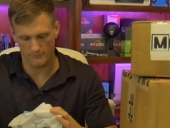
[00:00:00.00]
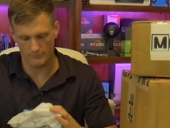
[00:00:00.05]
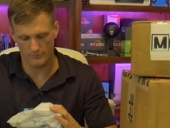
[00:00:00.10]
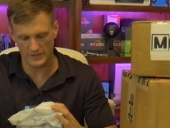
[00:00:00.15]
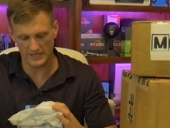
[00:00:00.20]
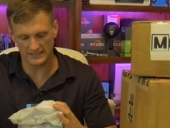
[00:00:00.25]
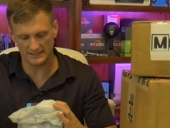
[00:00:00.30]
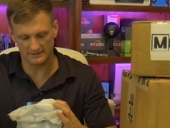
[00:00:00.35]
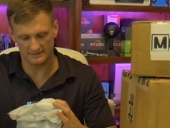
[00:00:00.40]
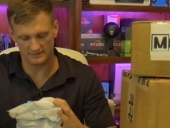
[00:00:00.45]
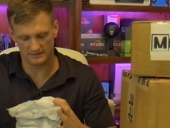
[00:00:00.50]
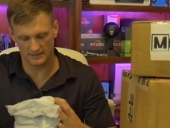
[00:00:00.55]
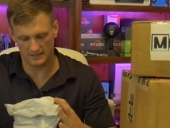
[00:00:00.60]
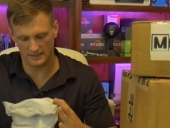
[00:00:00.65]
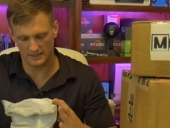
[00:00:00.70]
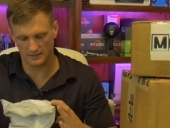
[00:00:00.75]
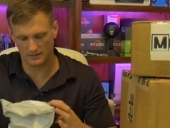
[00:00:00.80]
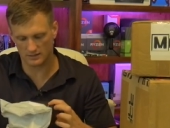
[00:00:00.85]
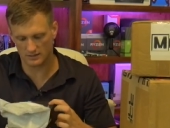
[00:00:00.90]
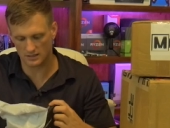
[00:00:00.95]
bit
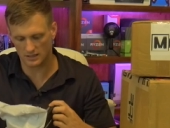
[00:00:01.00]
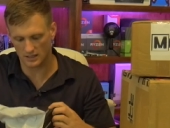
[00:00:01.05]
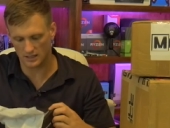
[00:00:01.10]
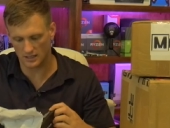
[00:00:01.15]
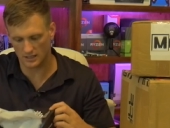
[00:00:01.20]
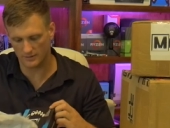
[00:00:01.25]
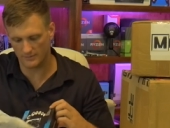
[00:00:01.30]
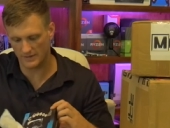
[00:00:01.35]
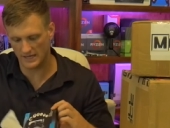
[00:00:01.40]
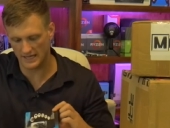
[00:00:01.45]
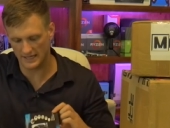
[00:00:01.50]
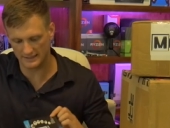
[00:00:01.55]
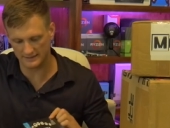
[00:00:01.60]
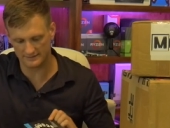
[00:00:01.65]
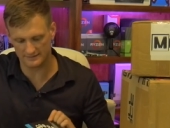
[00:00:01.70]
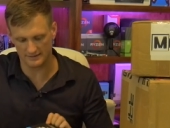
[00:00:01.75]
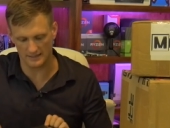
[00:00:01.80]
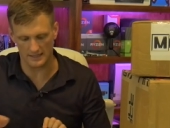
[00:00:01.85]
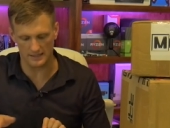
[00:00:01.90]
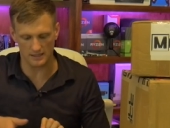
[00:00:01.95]
intercom
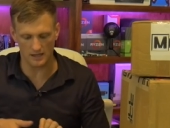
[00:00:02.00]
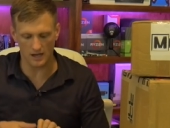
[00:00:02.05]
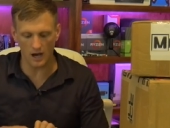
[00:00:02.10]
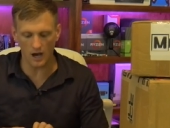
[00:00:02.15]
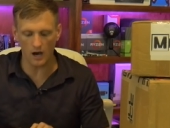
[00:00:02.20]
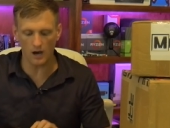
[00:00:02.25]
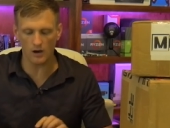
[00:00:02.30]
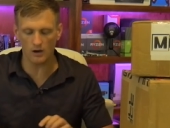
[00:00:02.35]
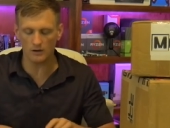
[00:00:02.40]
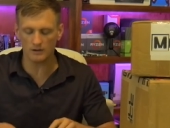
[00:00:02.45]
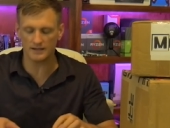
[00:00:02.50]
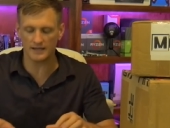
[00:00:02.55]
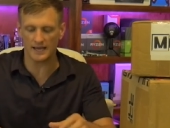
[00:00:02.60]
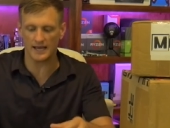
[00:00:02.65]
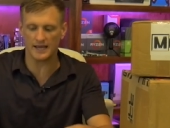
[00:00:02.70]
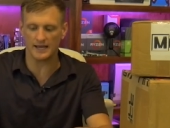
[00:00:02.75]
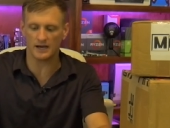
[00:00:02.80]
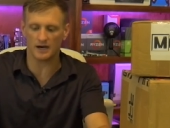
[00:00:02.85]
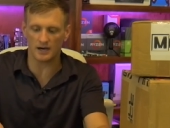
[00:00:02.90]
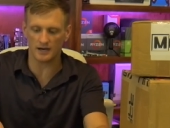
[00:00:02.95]
headset. Oh,
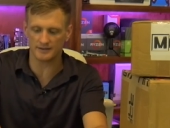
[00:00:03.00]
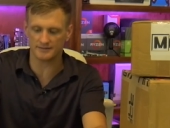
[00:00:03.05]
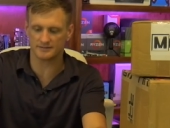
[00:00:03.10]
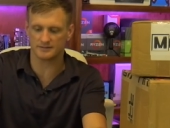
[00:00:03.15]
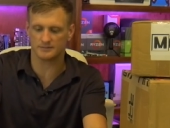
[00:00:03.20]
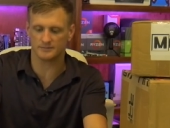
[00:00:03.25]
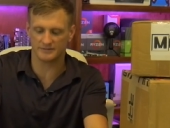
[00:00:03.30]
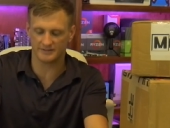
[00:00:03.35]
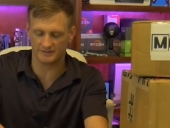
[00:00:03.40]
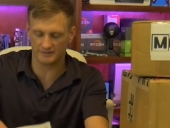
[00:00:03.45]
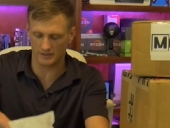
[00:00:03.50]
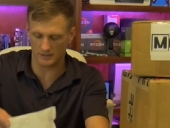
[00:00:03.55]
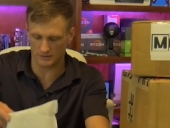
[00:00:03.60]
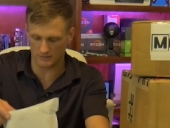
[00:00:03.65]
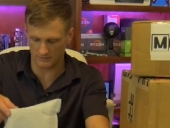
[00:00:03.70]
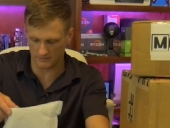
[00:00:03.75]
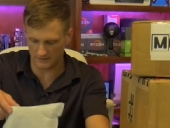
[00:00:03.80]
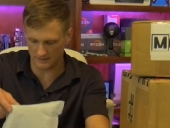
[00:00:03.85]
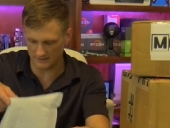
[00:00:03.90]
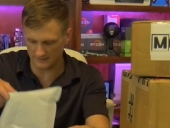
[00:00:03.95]
okay, awesome.
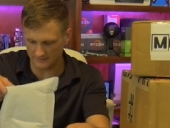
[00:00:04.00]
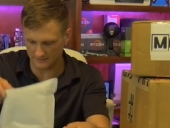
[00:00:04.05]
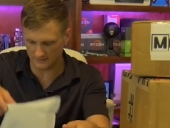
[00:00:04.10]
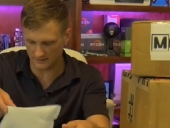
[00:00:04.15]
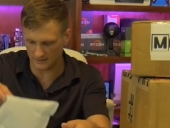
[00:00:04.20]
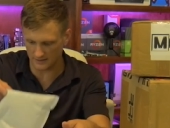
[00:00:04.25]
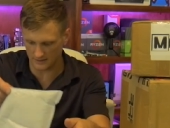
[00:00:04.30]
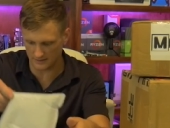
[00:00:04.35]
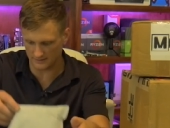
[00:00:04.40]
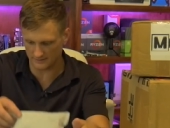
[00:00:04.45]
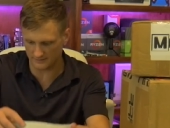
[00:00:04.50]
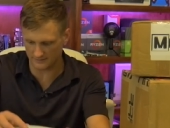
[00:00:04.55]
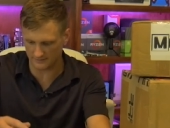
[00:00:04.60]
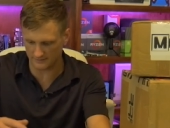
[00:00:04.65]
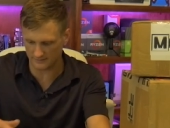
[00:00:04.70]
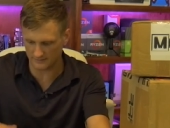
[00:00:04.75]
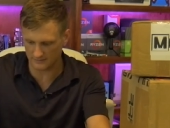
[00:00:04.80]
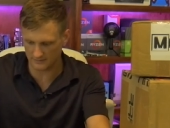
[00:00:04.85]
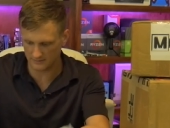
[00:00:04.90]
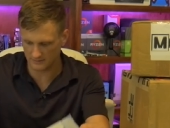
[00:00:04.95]
So this is